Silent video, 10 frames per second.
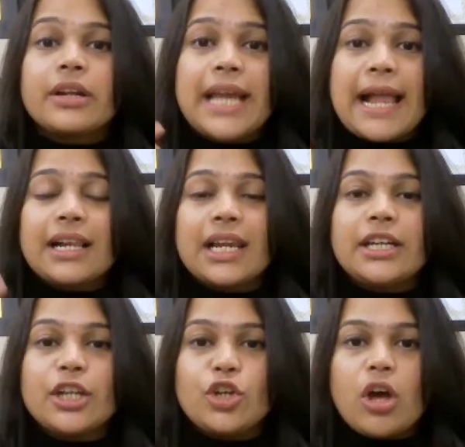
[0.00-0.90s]

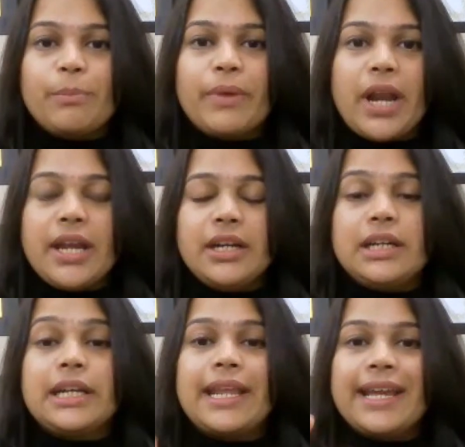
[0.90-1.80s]
Calculate in your
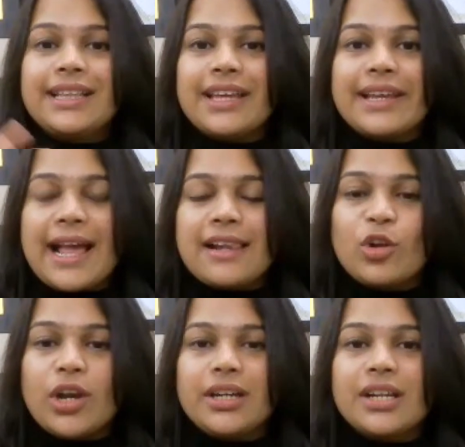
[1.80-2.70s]
brain. Take the
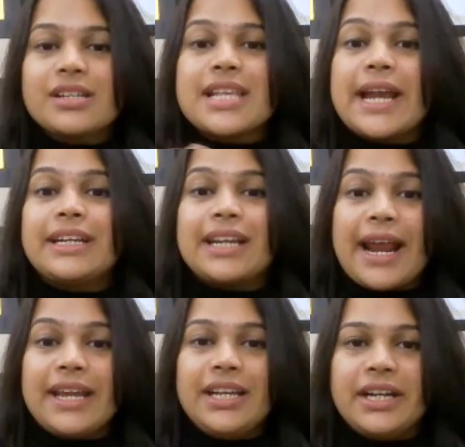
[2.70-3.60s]
calculators and
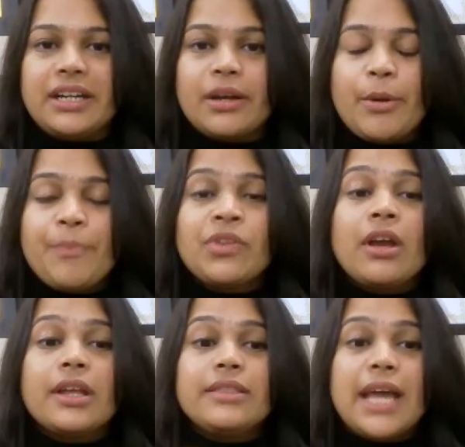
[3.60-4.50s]
try it.
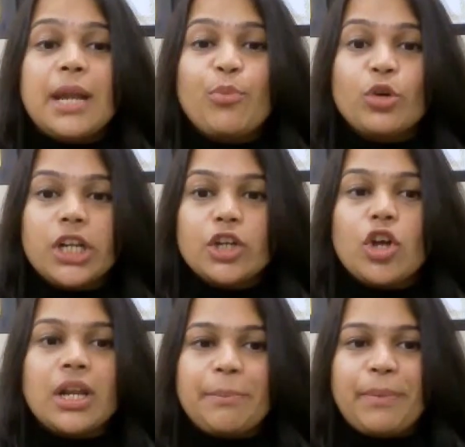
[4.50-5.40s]
Then put it
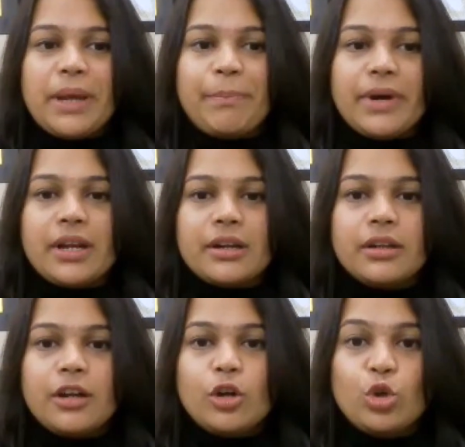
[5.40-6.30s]
on a paper
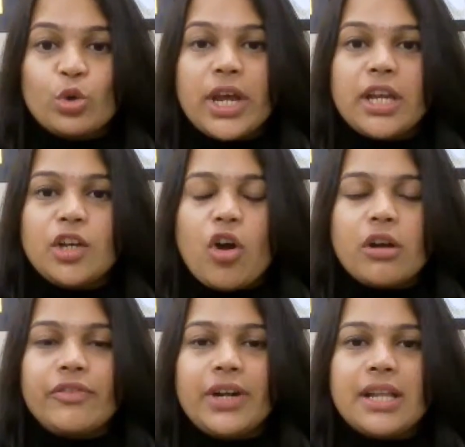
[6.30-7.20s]
to gain
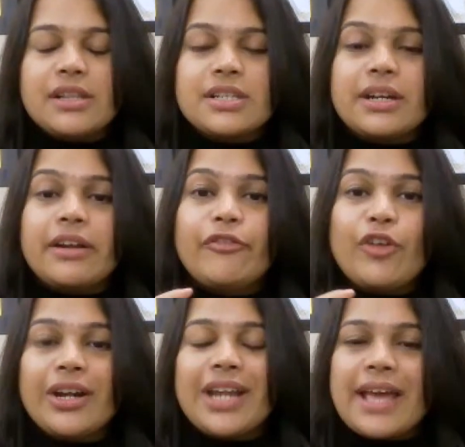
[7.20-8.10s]
confidence. If
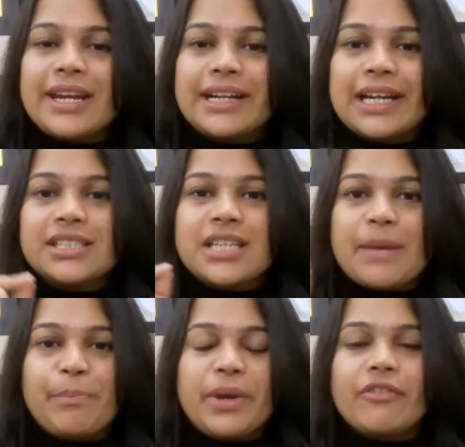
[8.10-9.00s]
you are directly
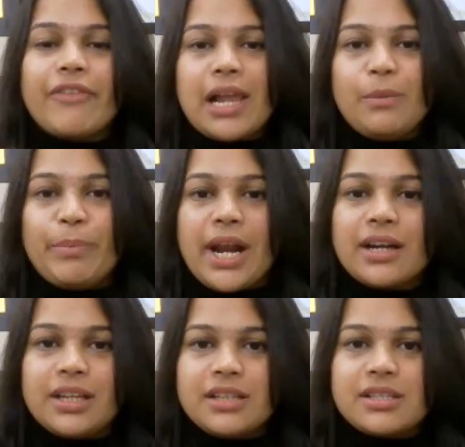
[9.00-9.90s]
jumping while
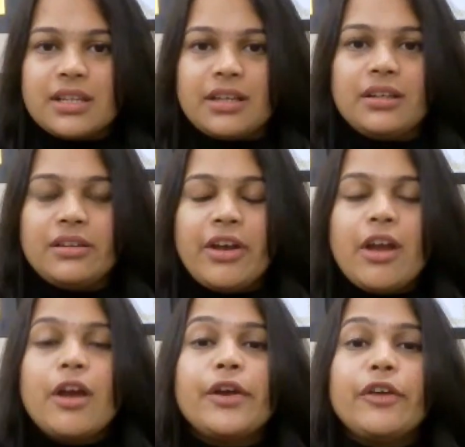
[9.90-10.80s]
practicing,
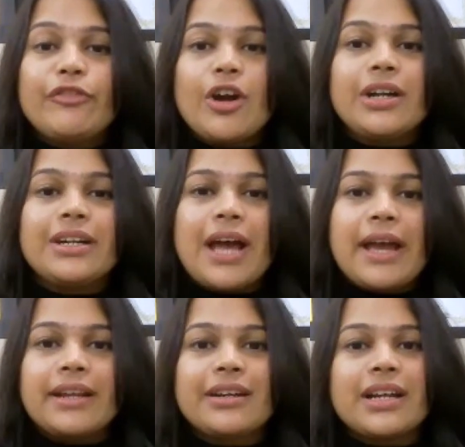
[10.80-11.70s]
if you are
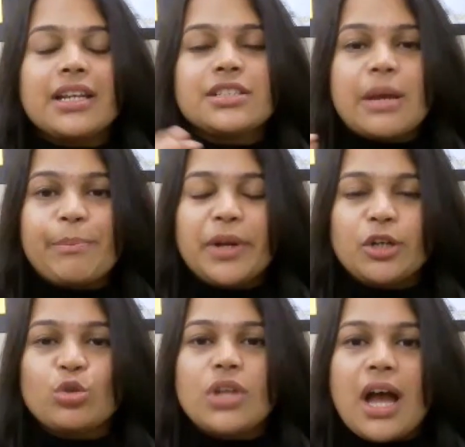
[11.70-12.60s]
directly
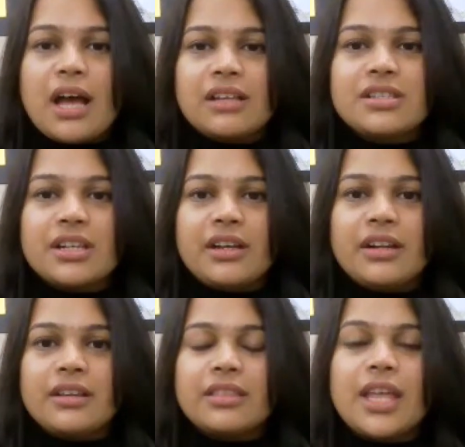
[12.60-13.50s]
jumping to the
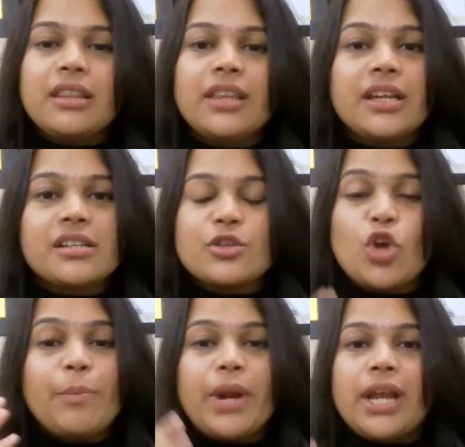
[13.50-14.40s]
answer, then
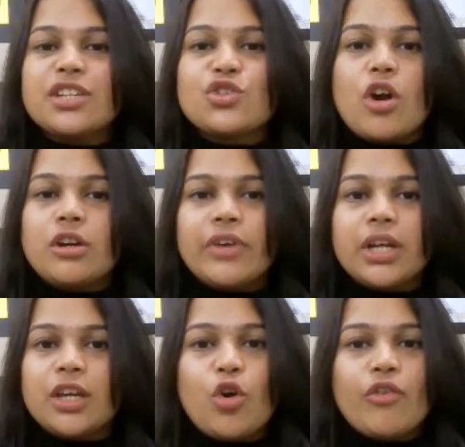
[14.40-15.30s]
your brain is not
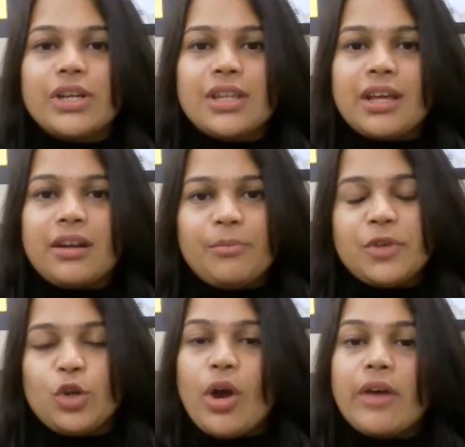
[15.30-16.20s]
working over there.
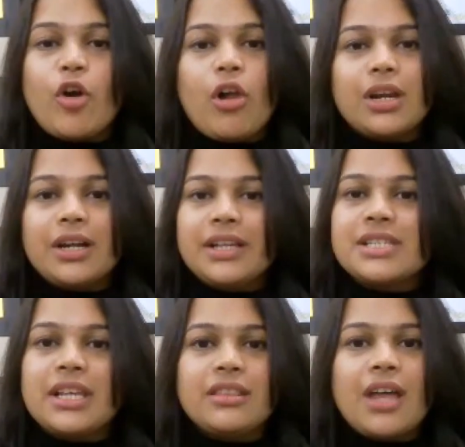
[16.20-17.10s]
You have already
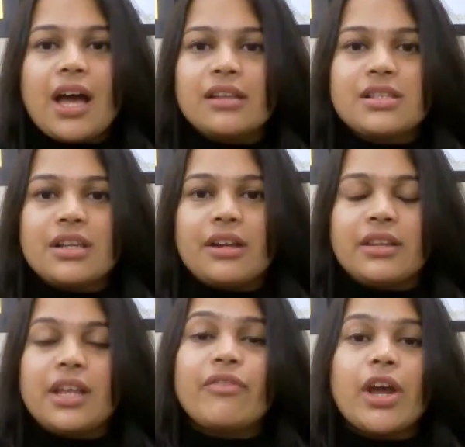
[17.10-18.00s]
seen the answer,
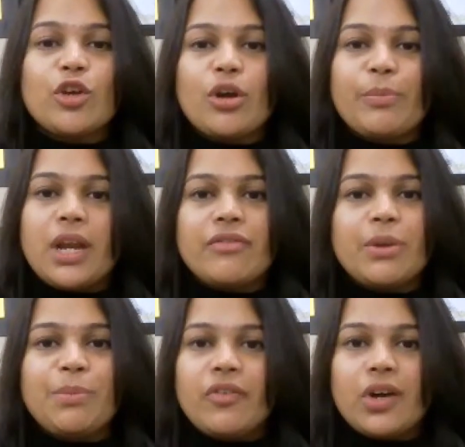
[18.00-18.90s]
then why your brain
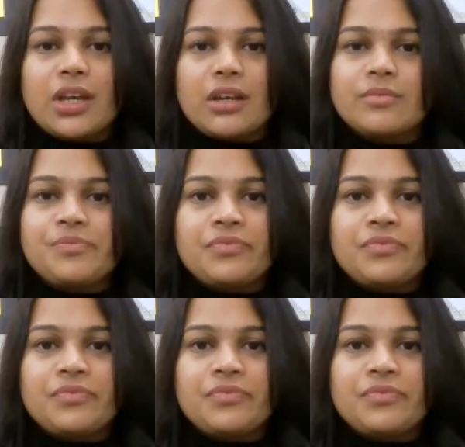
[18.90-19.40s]
will be working?